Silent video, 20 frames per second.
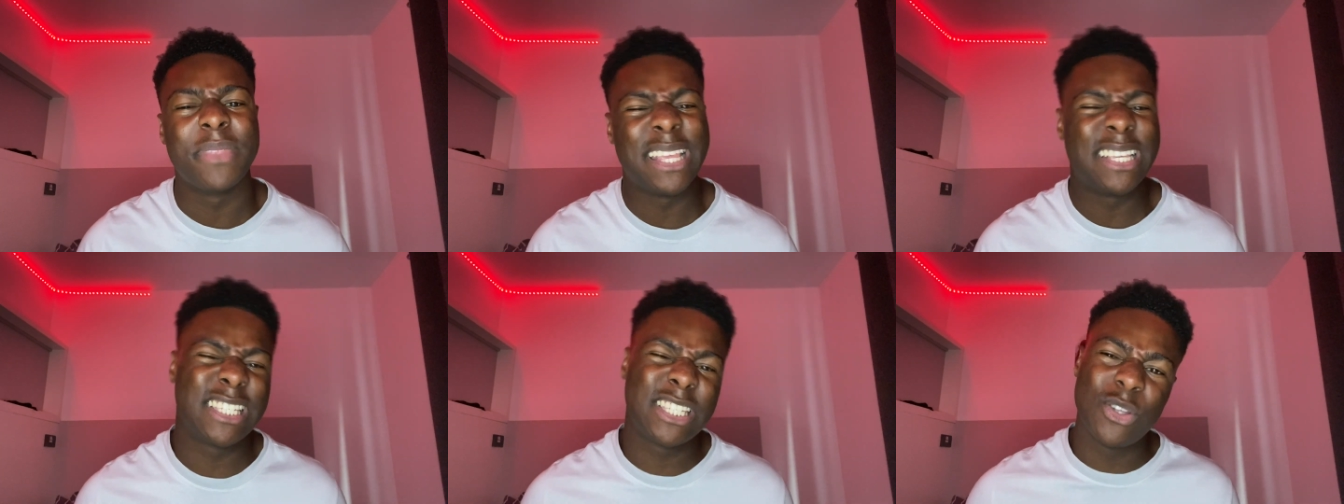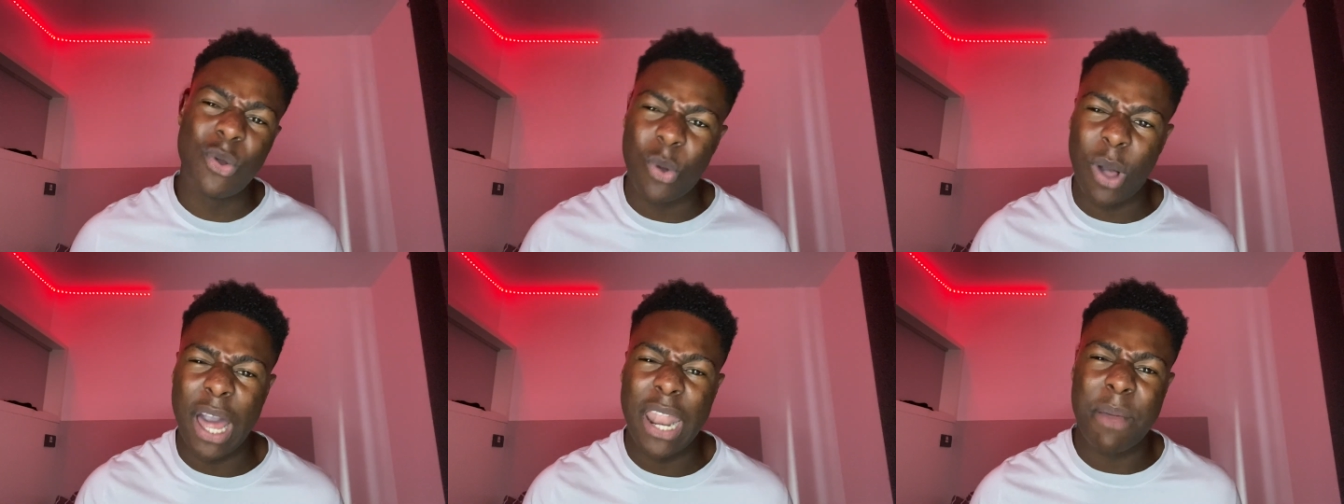They
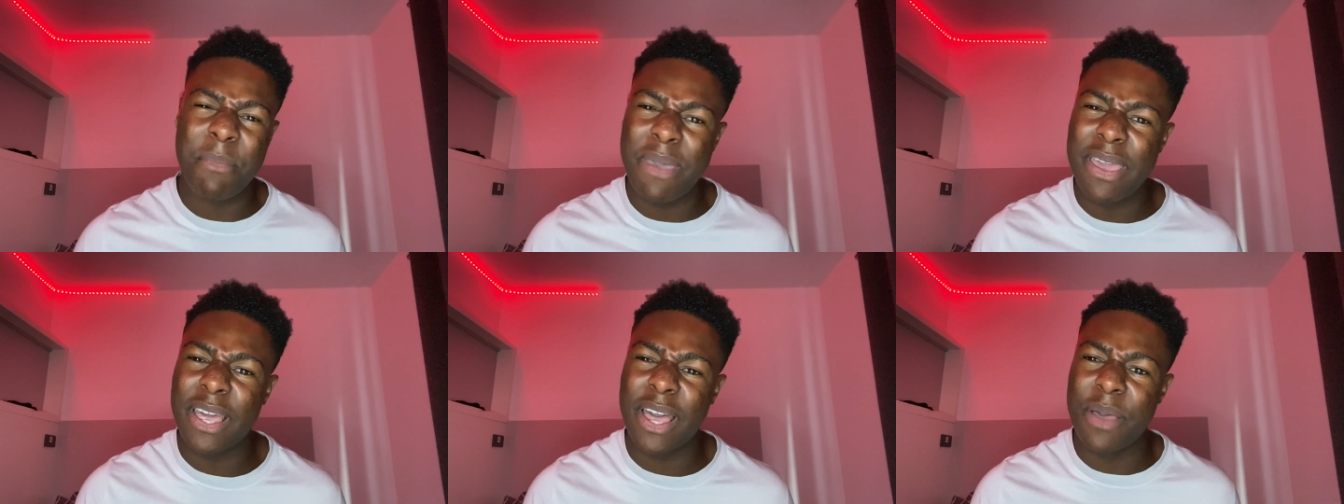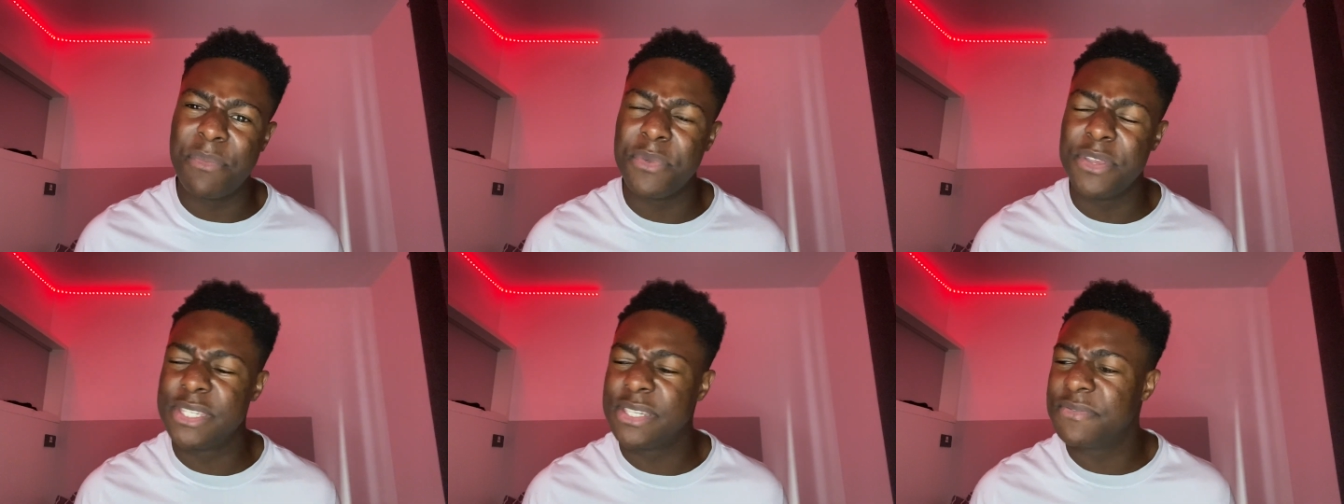still kind of make a
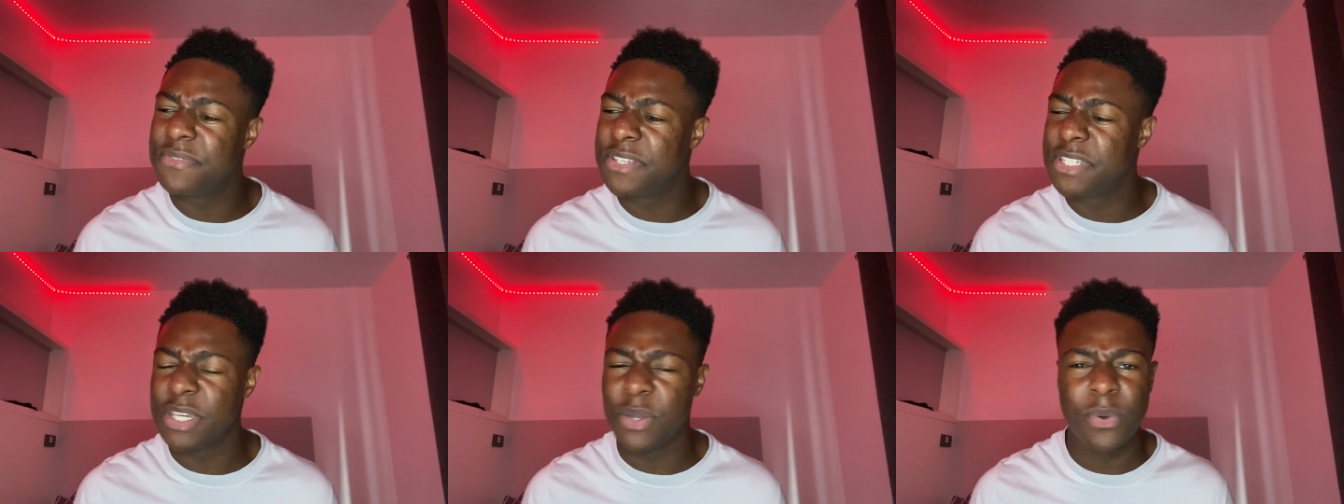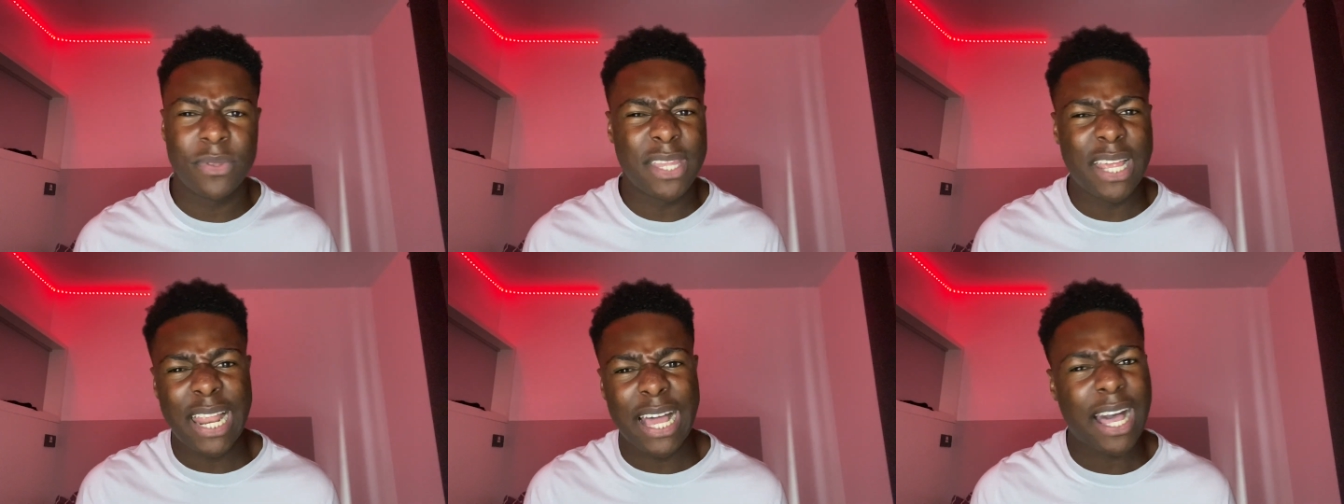music video
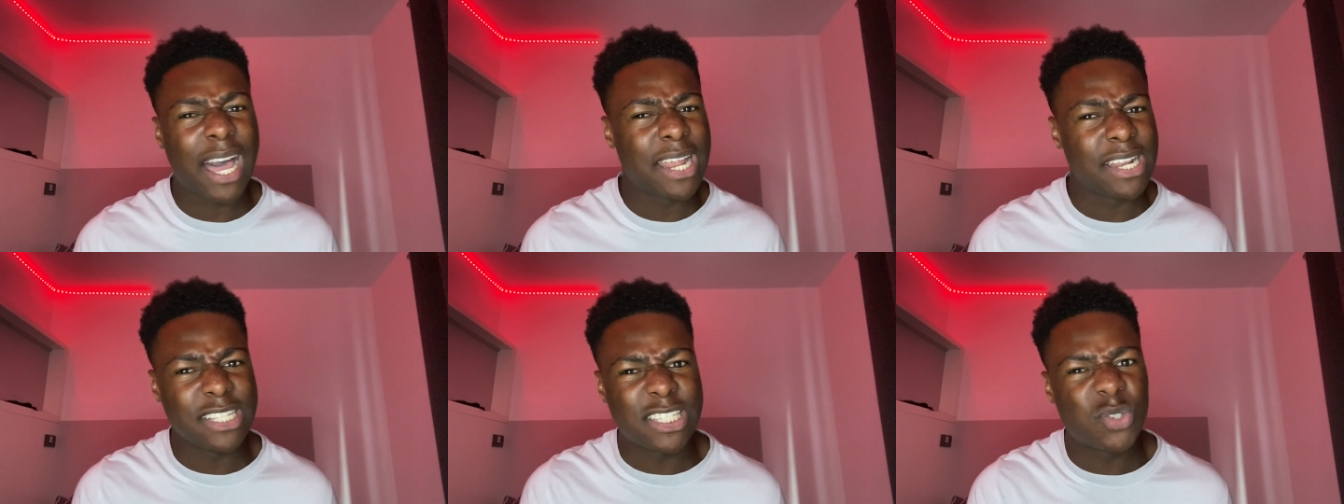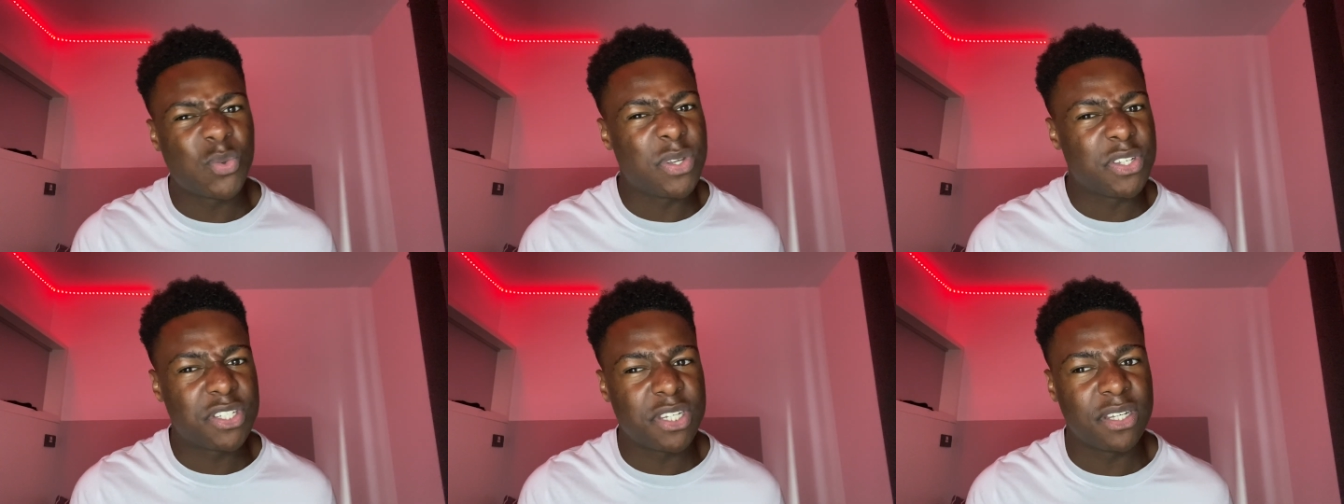when they're like kind of
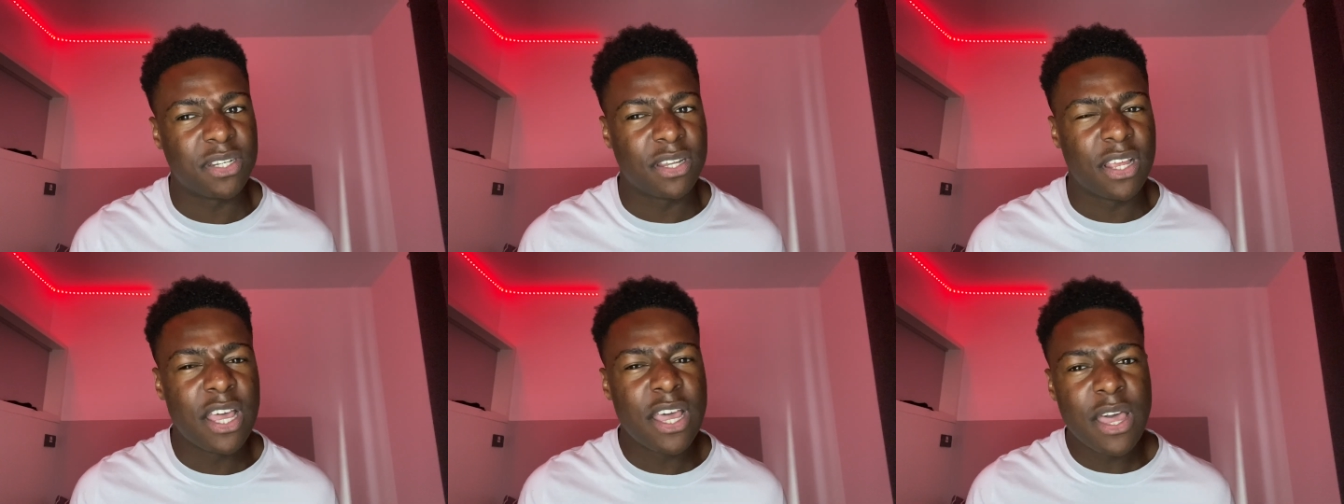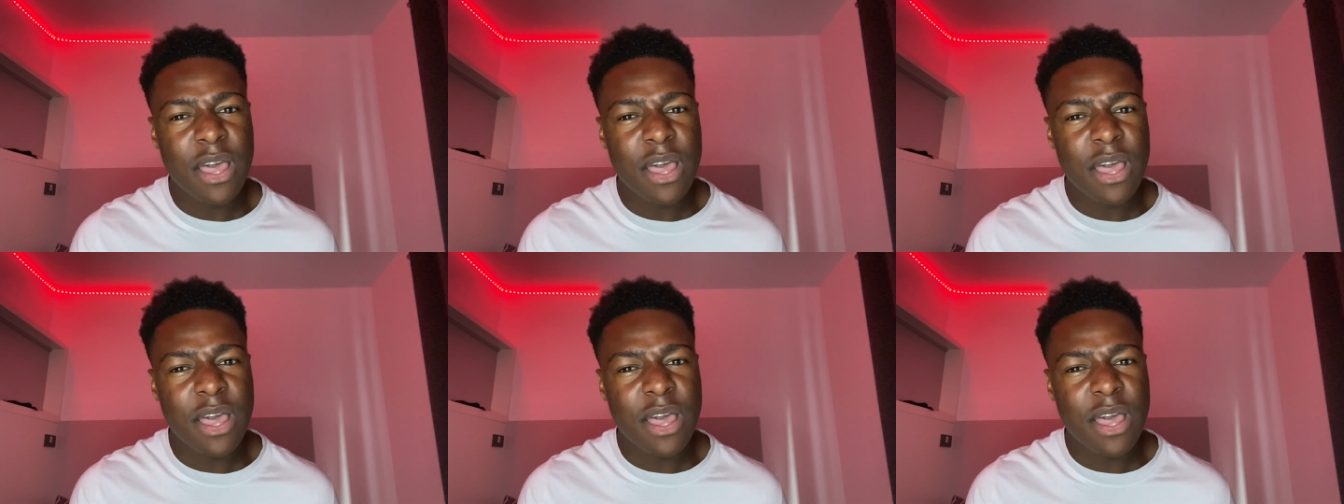switching